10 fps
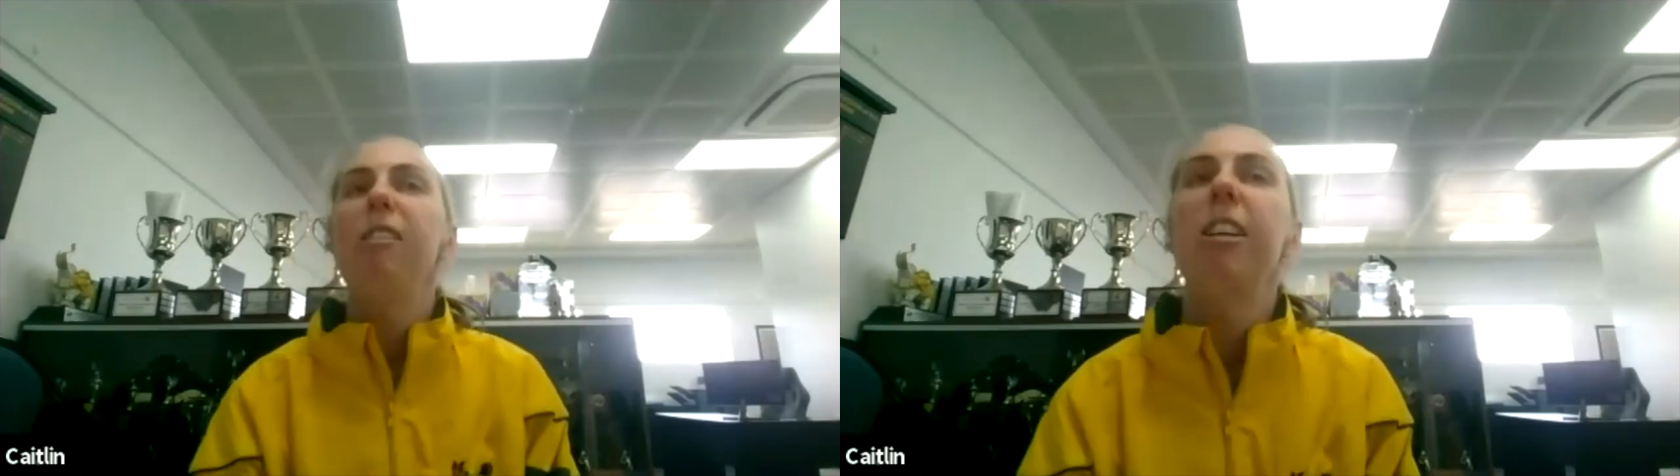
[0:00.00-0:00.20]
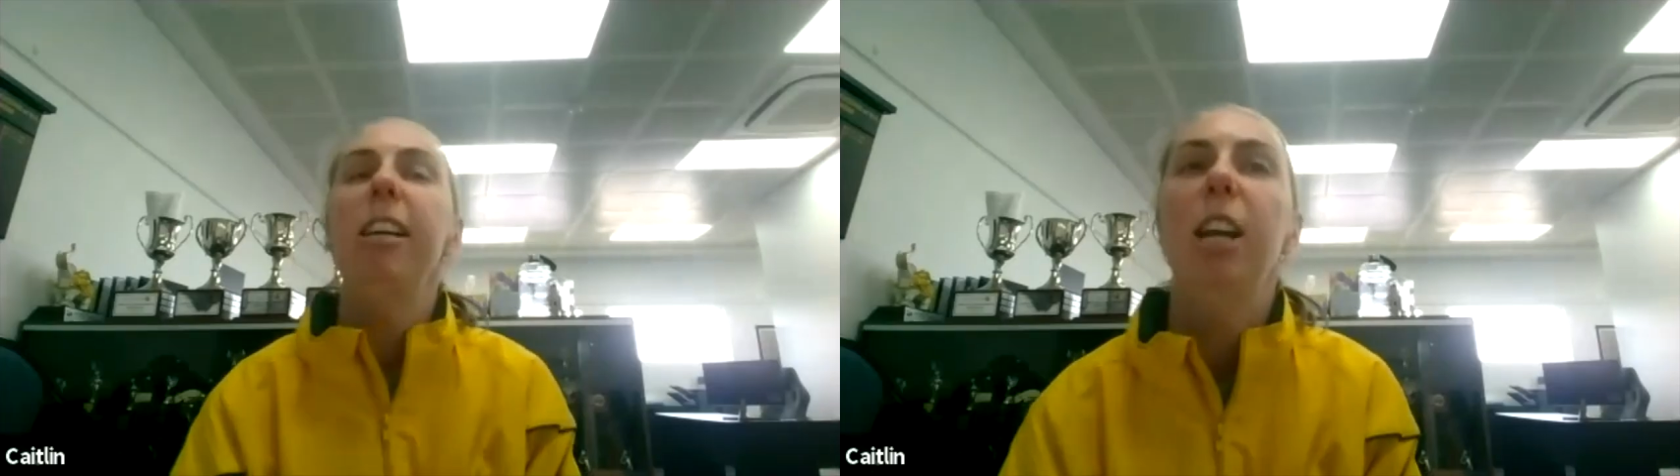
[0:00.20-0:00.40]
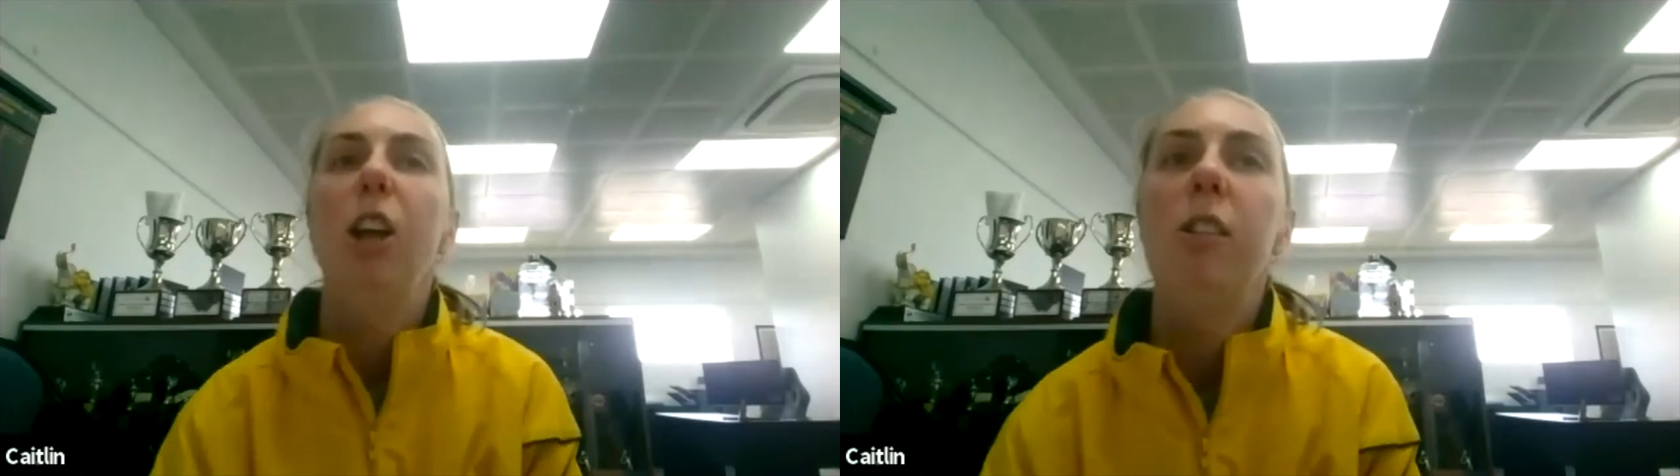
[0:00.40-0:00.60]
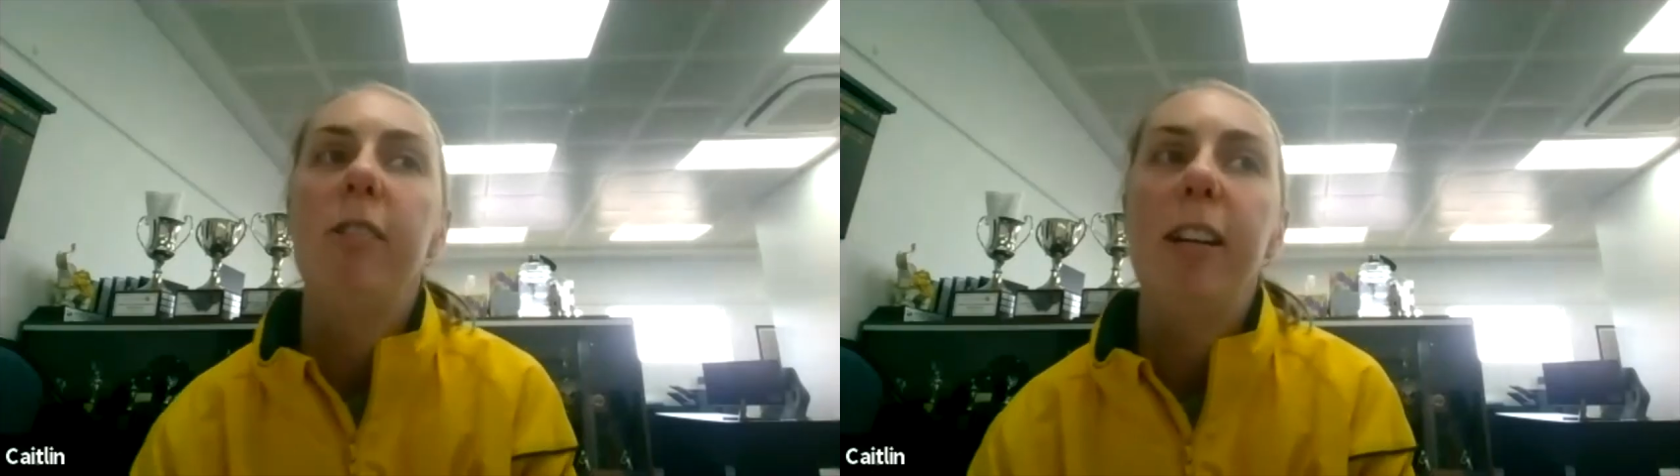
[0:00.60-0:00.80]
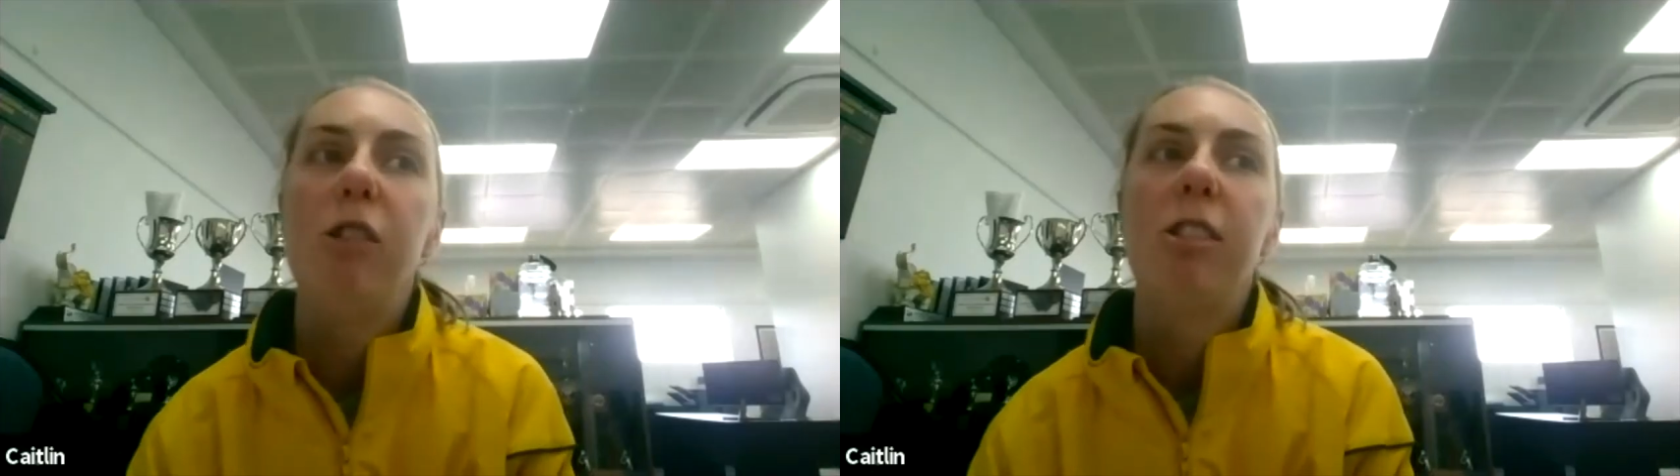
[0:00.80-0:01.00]
actually a lot
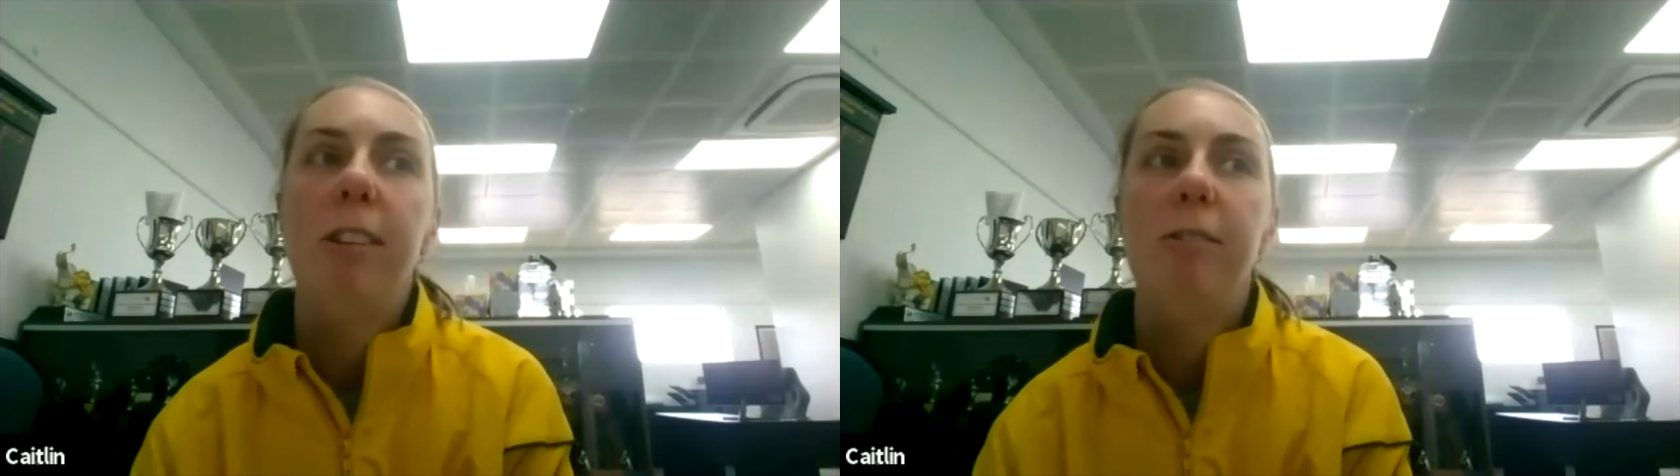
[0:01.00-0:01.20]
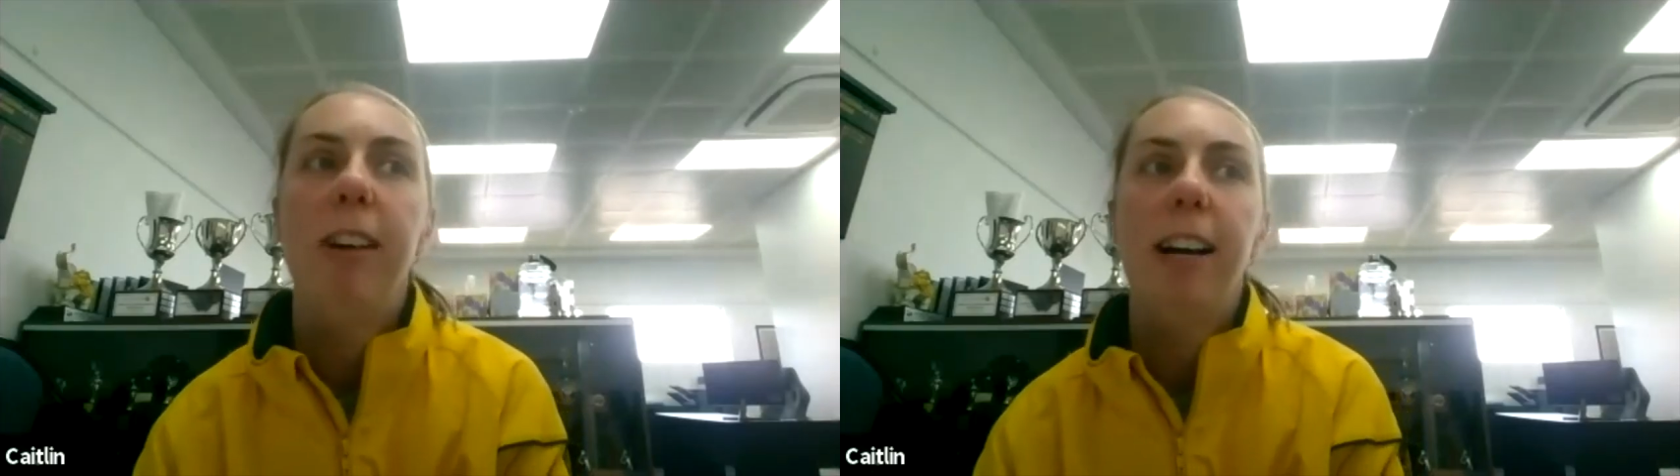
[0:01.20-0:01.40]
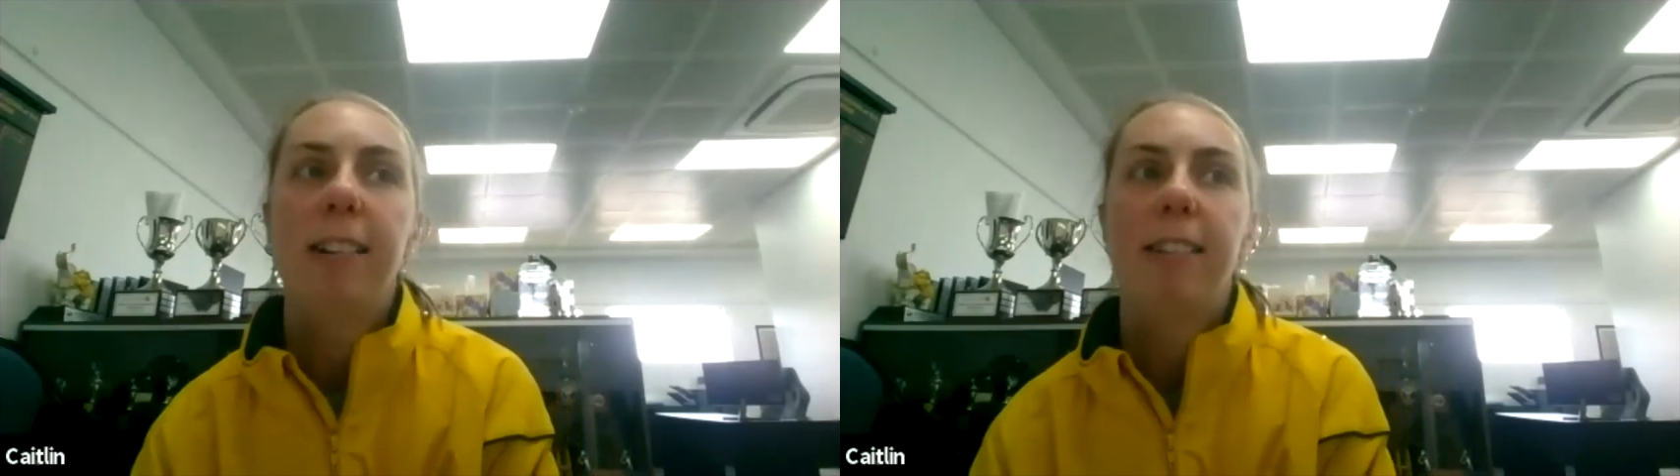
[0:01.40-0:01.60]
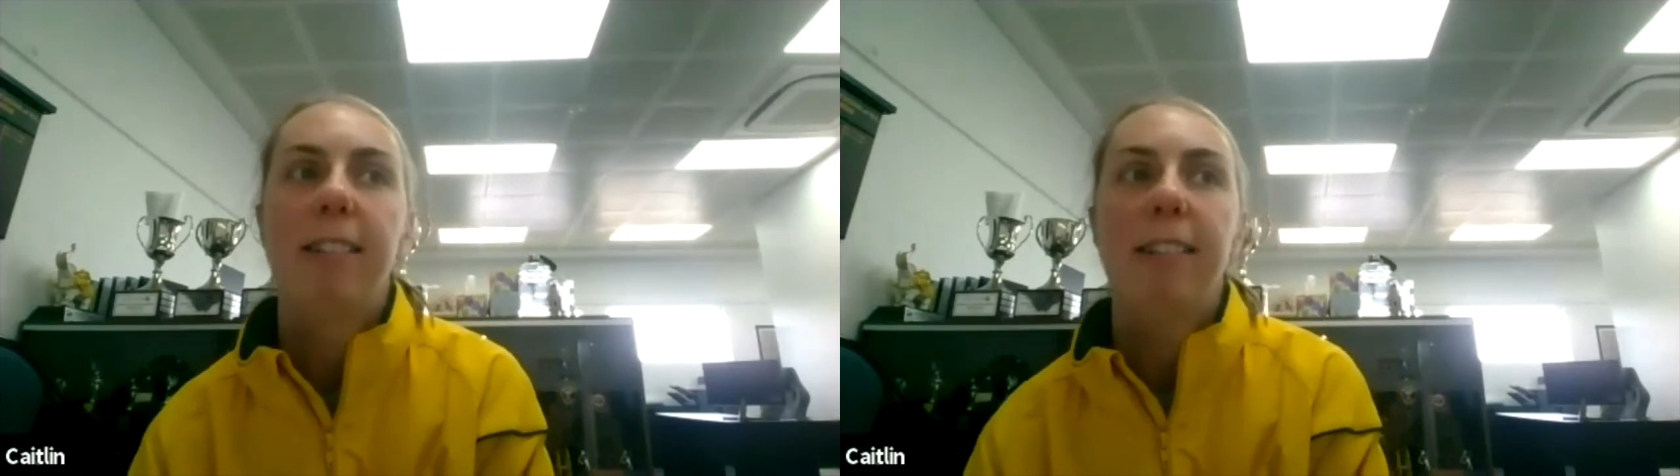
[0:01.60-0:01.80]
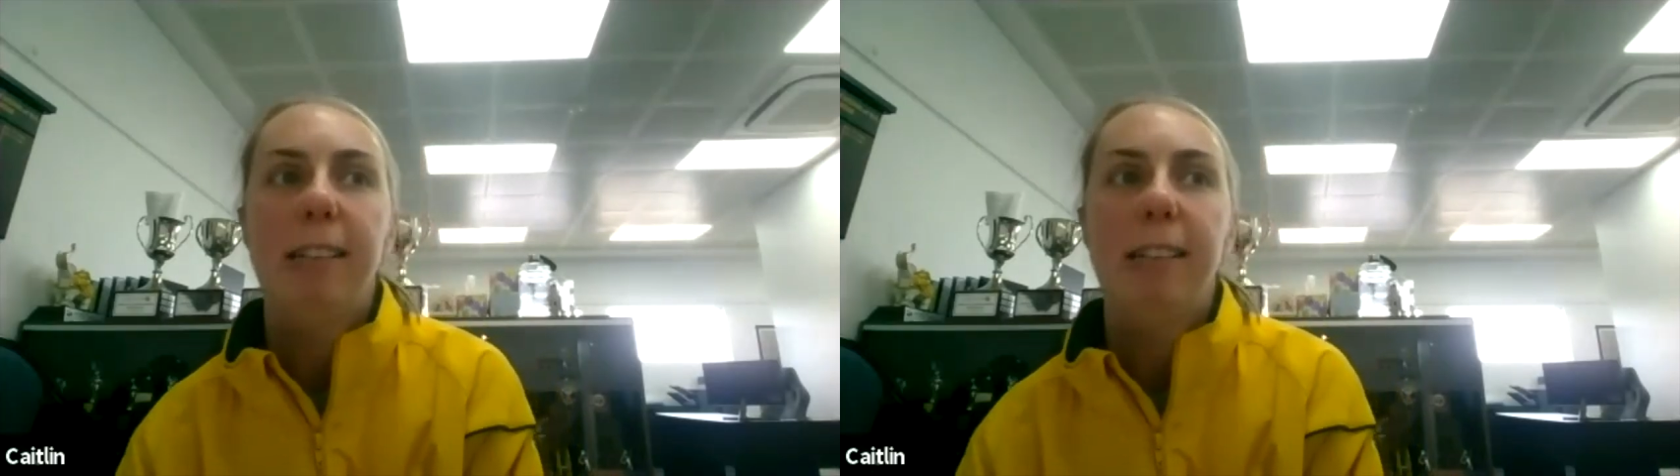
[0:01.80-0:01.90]
of interesting facts